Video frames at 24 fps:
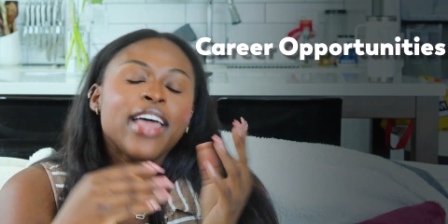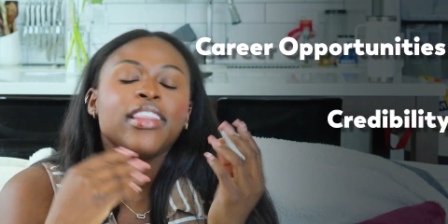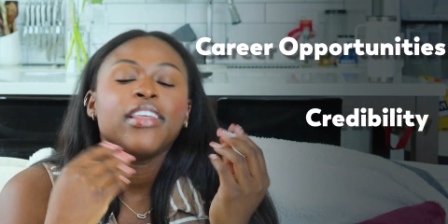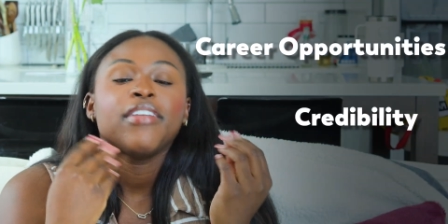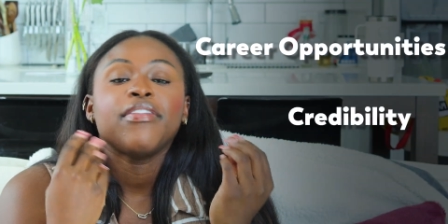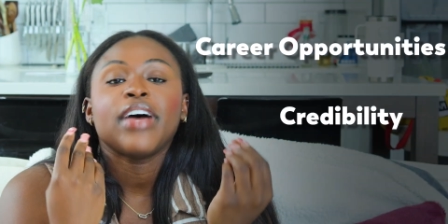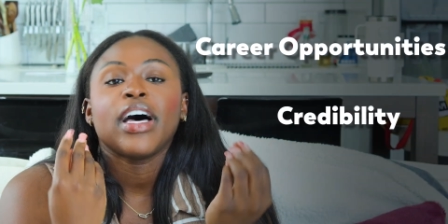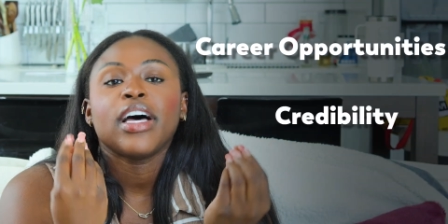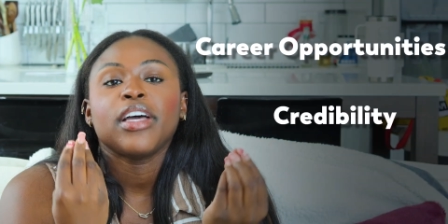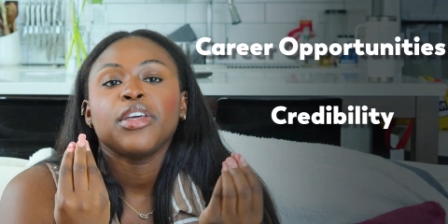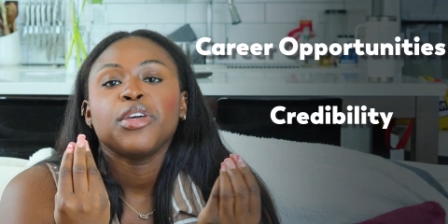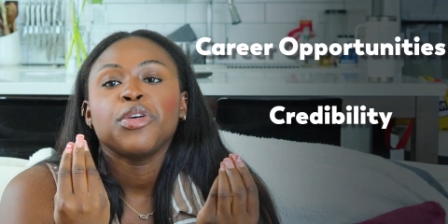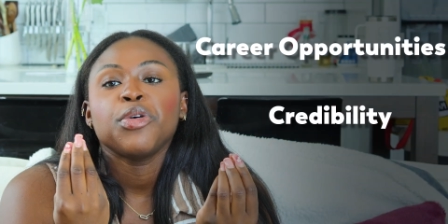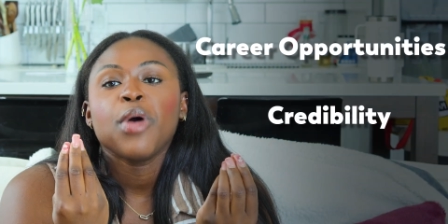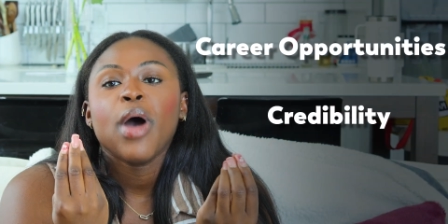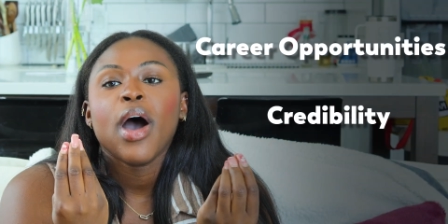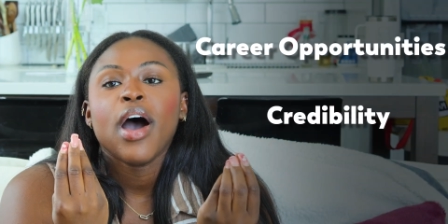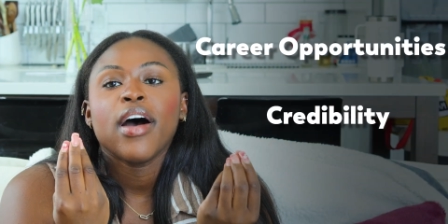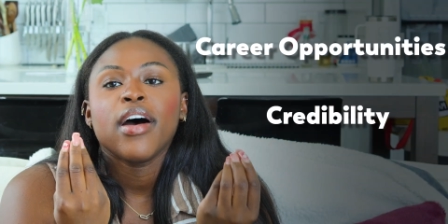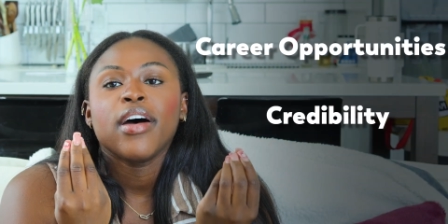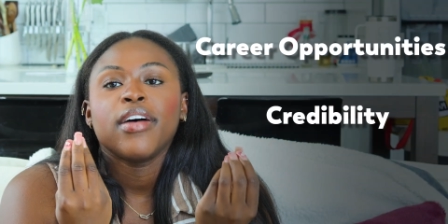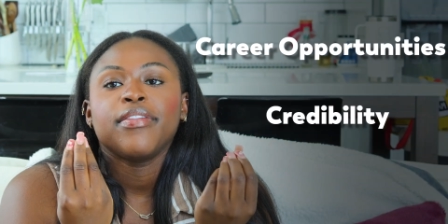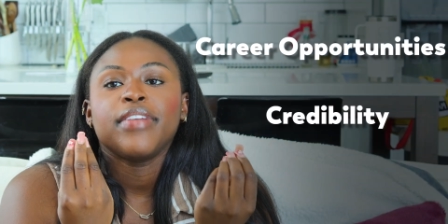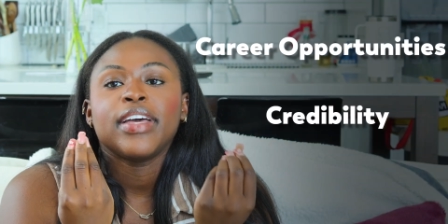the value
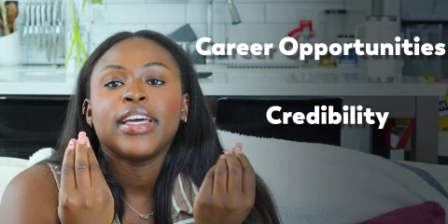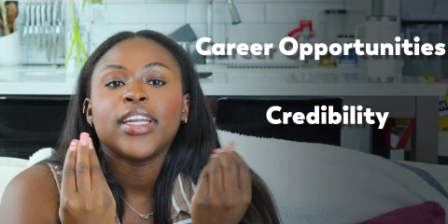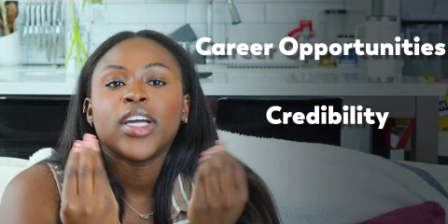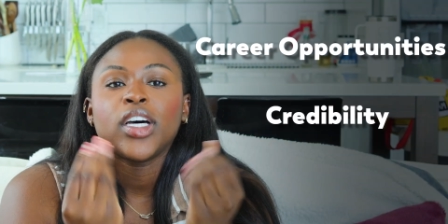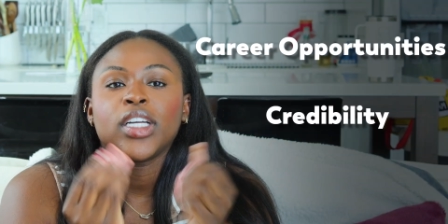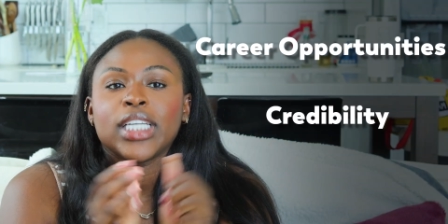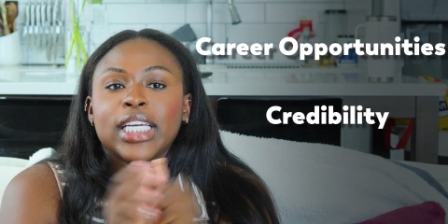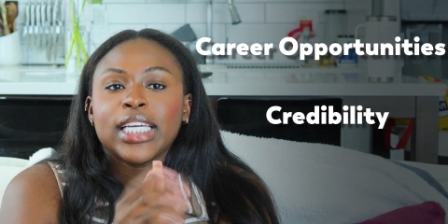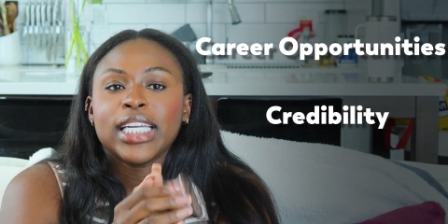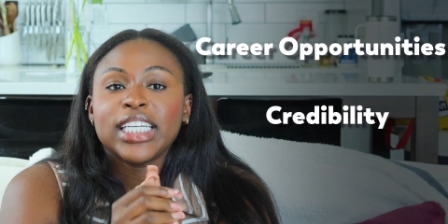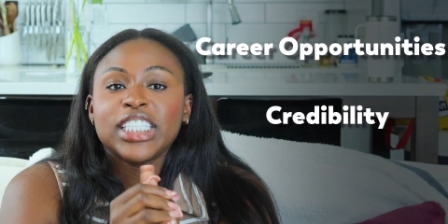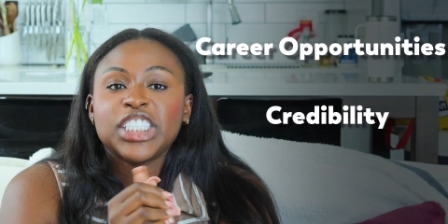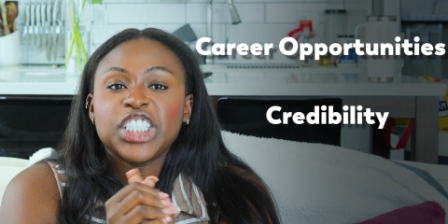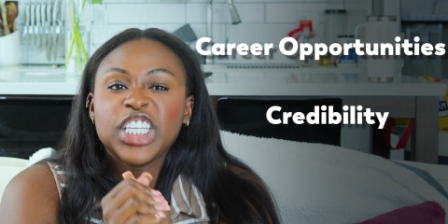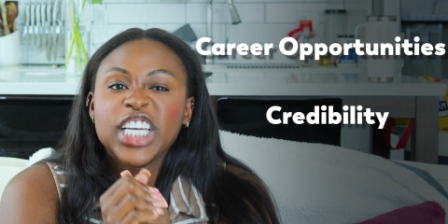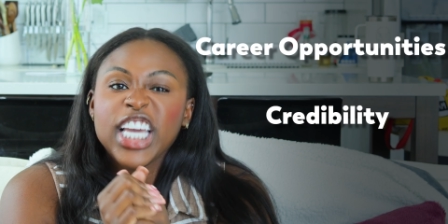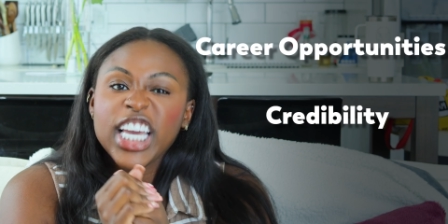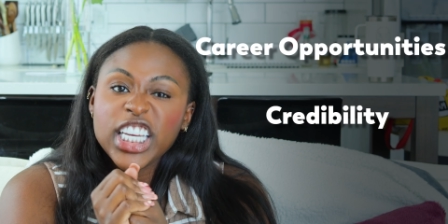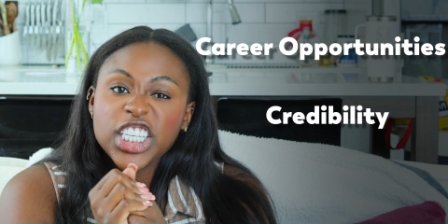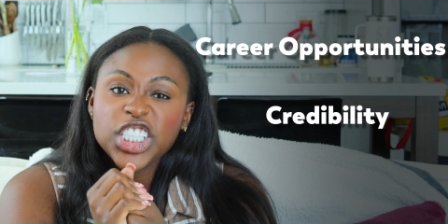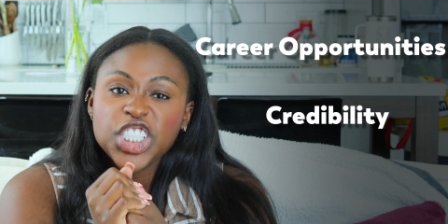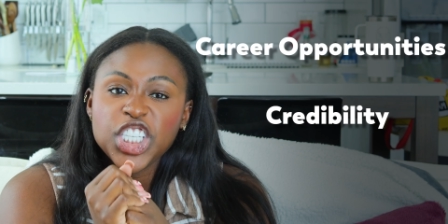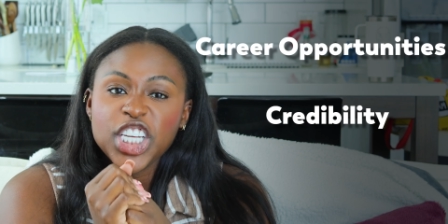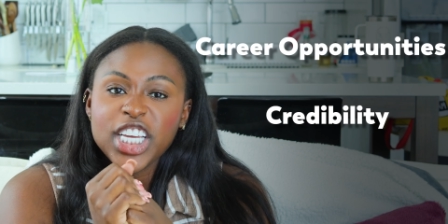of an online
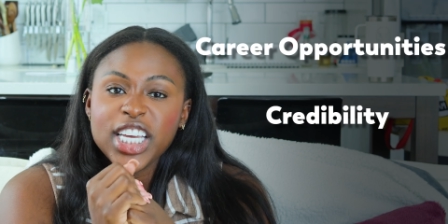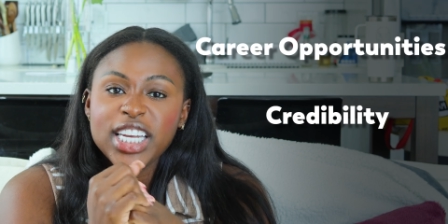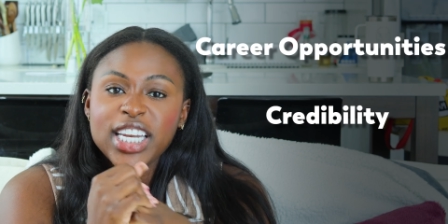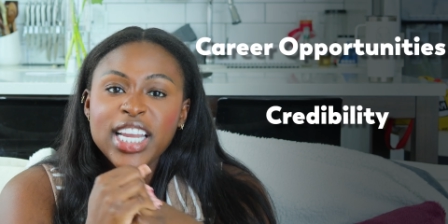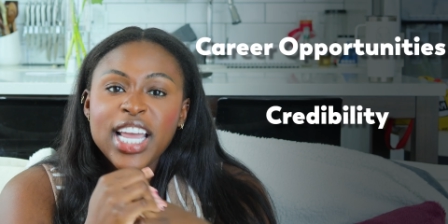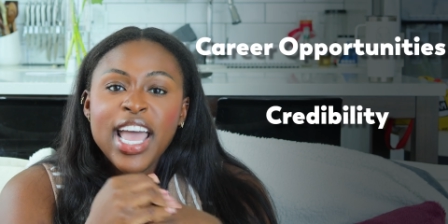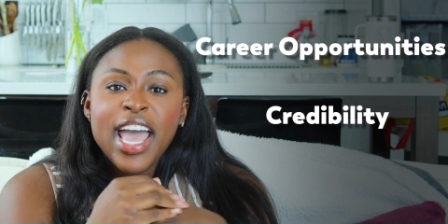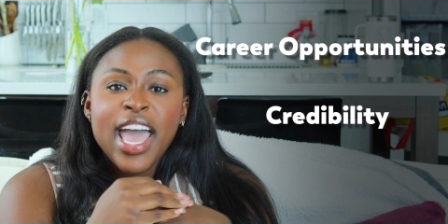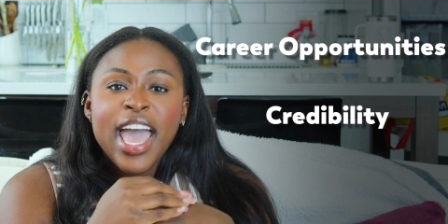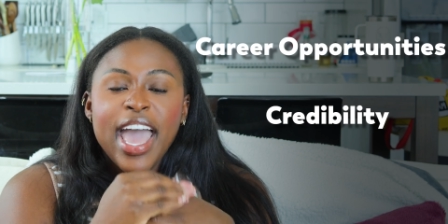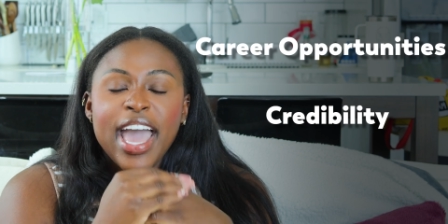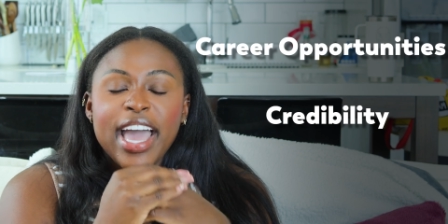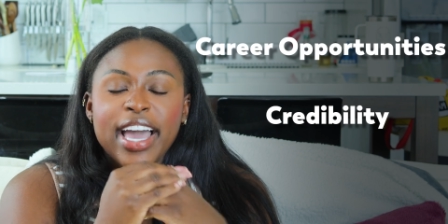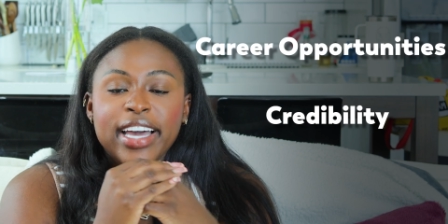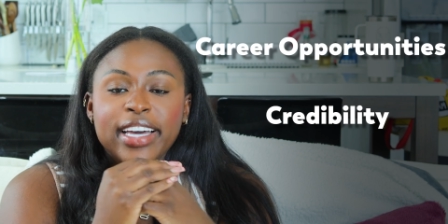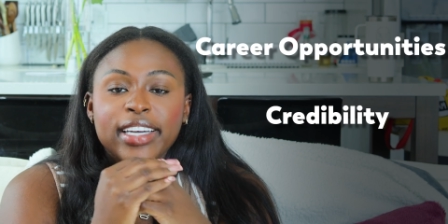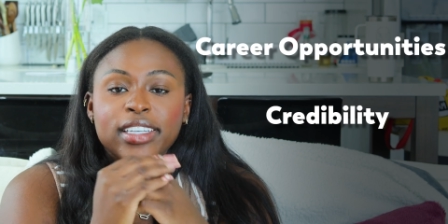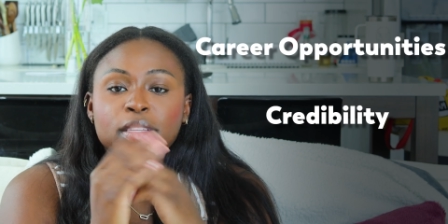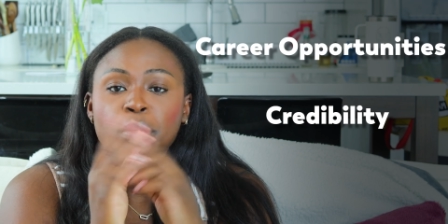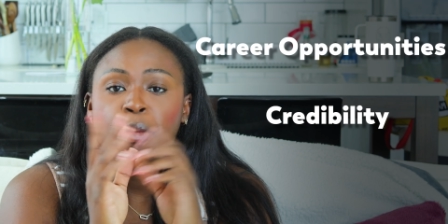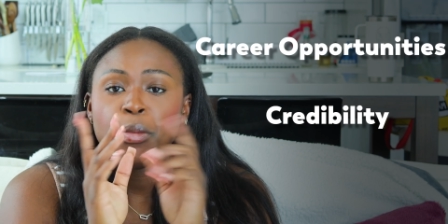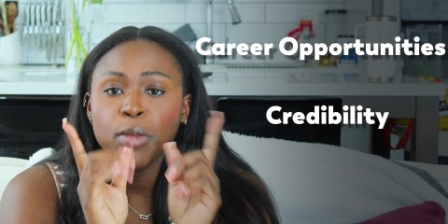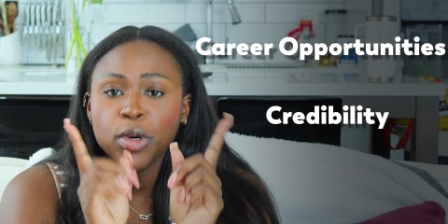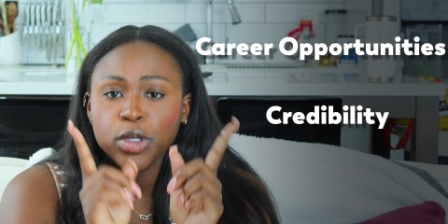education,
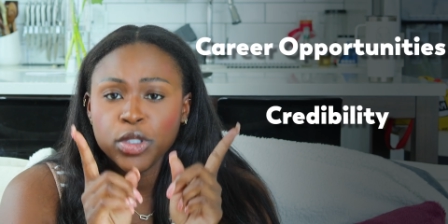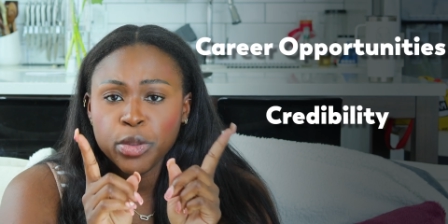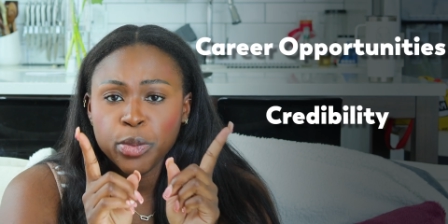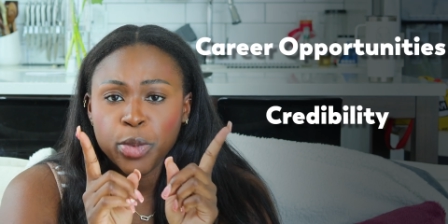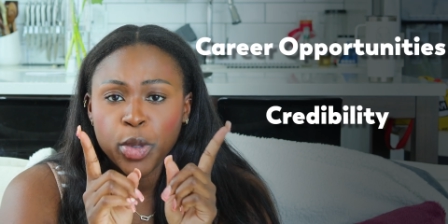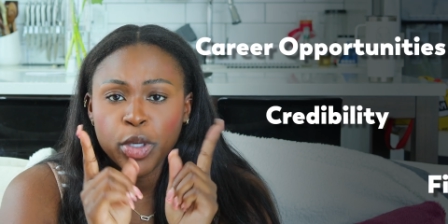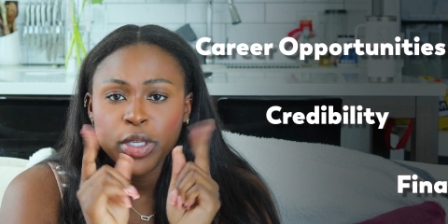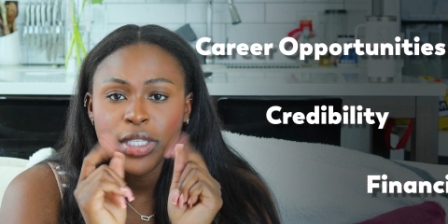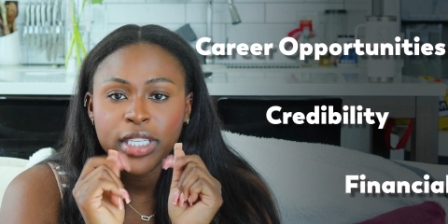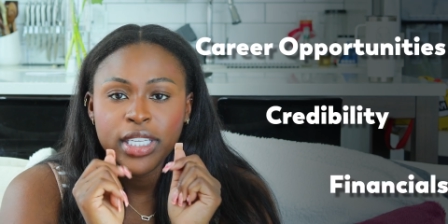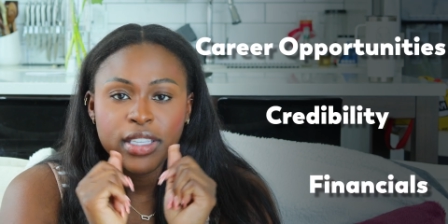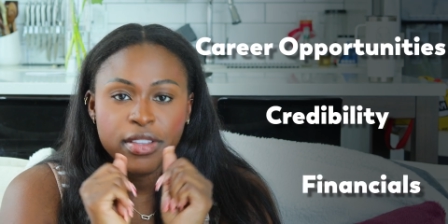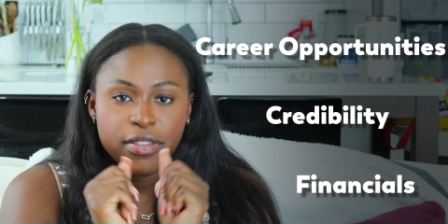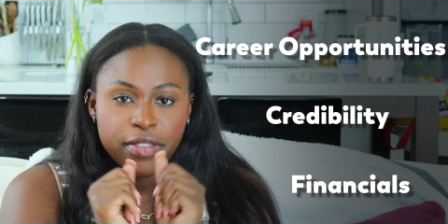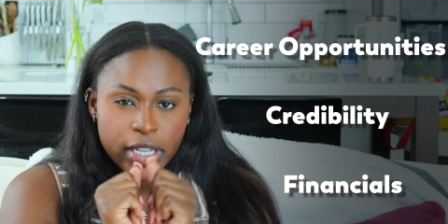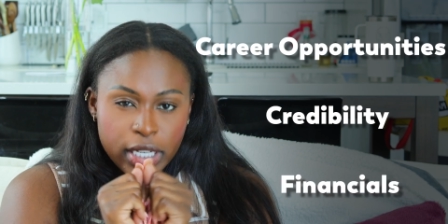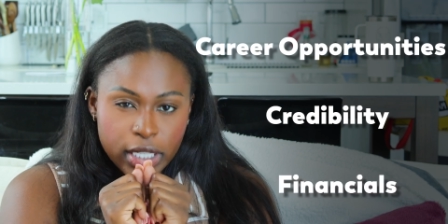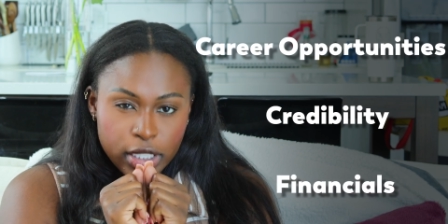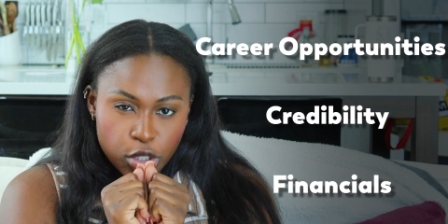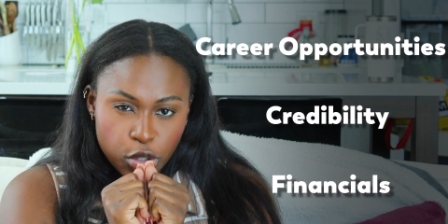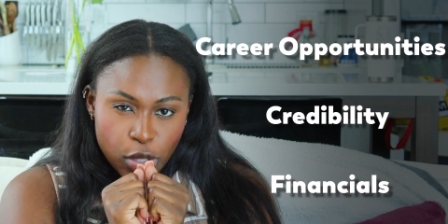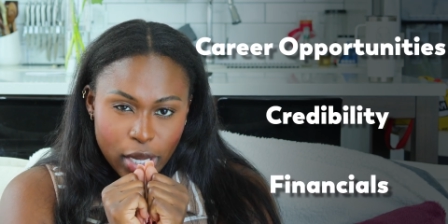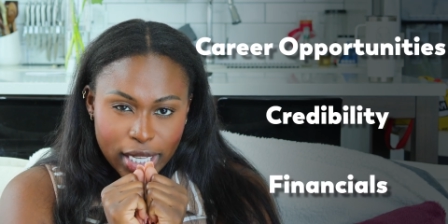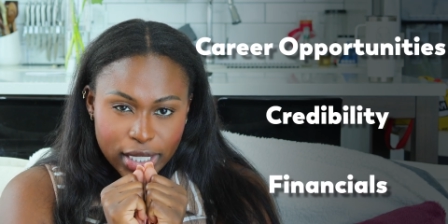and most importantly, the
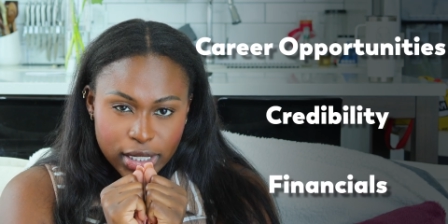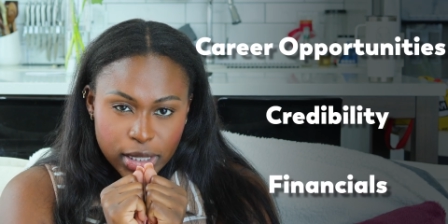financial